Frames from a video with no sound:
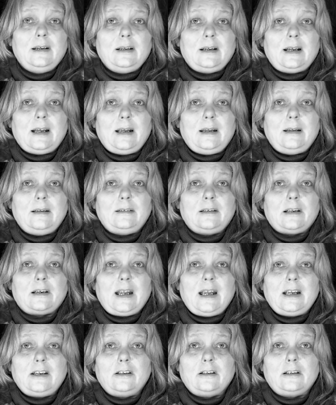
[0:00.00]
the
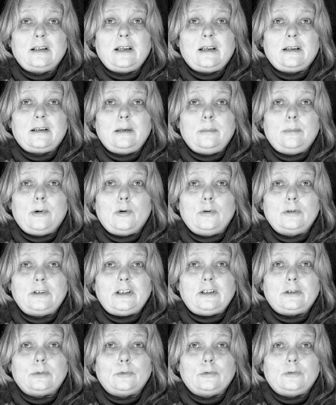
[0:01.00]
regulatory
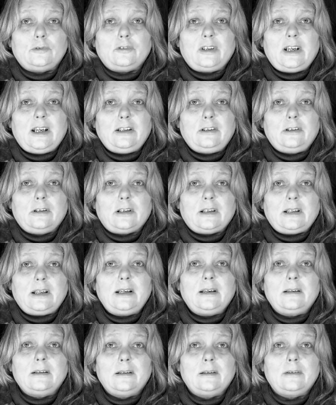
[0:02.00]
bodies won't regulate